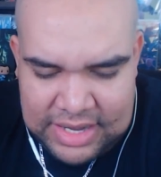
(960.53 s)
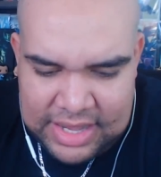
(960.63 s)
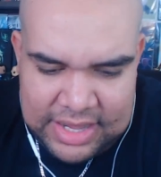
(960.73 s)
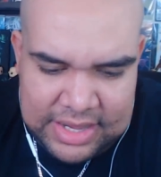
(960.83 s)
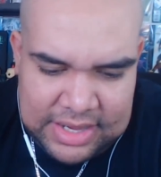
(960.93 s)

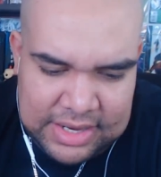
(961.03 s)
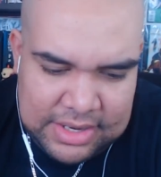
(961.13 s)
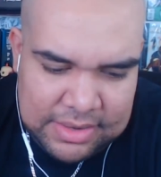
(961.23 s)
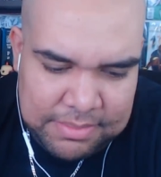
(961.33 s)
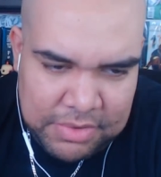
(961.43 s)

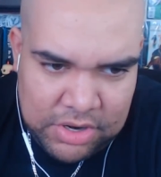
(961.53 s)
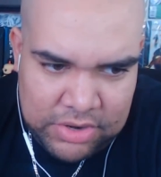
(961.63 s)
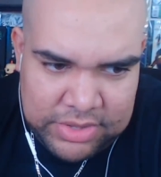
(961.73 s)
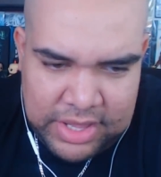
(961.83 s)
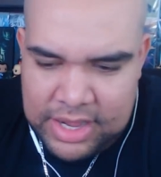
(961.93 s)
Kane murder
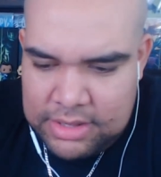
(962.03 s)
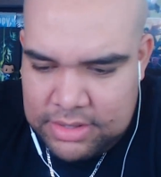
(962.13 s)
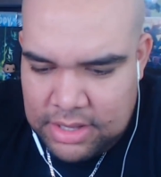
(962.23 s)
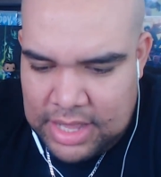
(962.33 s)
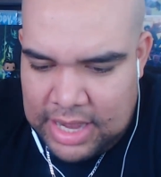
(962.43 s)
thing. I
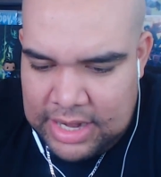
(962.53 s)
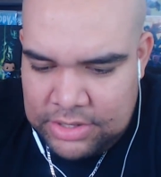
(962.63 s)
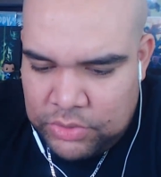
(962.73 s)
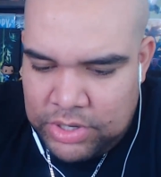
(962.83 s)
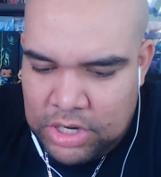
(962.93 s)
thought that I
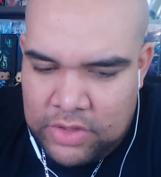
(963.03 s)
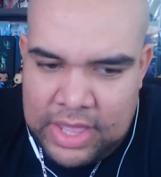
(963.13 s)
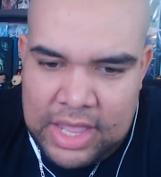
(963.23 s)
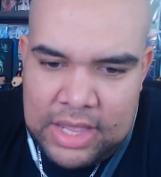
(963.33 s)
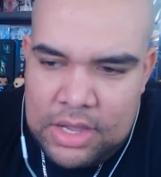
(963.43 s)
enjoyed all
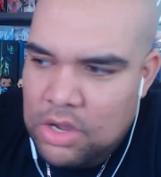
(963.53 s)
that.